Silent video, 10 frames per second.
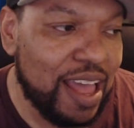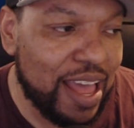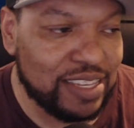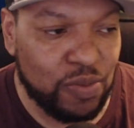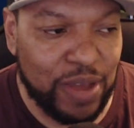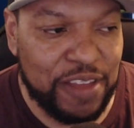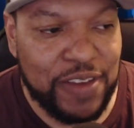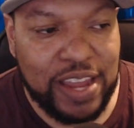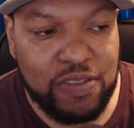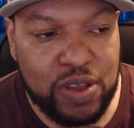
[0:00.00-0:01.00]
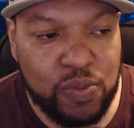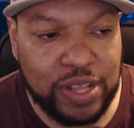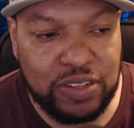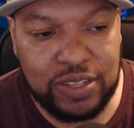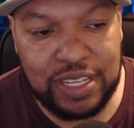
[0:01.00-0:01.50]
As a Wayfinder, we
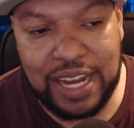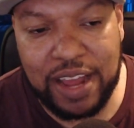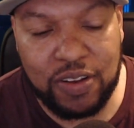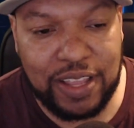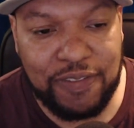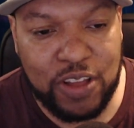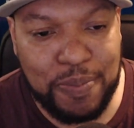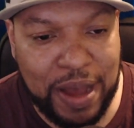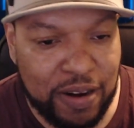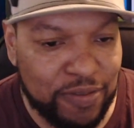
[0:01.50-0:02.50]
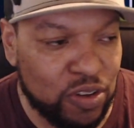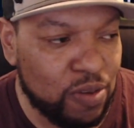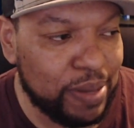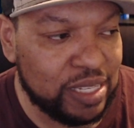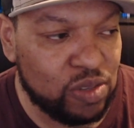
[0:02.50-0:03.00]
want you to not only feel
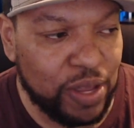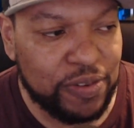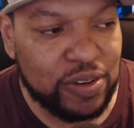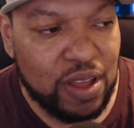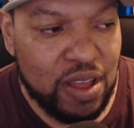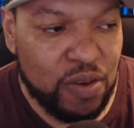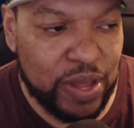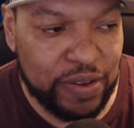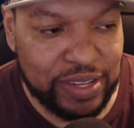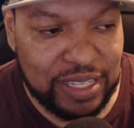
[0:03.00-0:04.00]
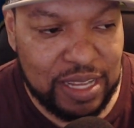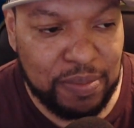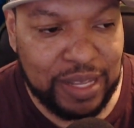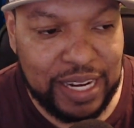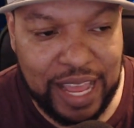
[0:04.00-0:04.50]
powerful, but swift, whether it's
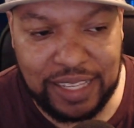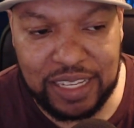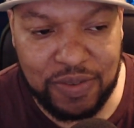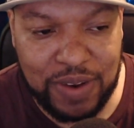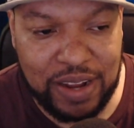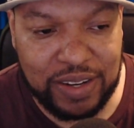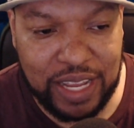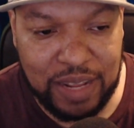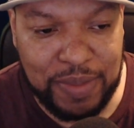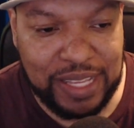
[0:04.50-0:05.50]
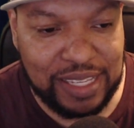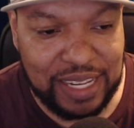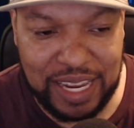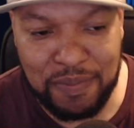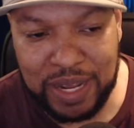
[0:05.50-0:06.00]
nimbly dancing around enemies,
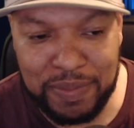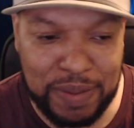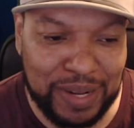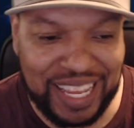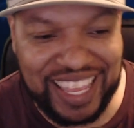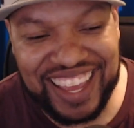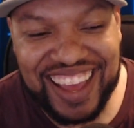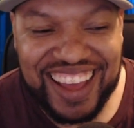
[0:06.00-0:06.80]
nimbly bimbly.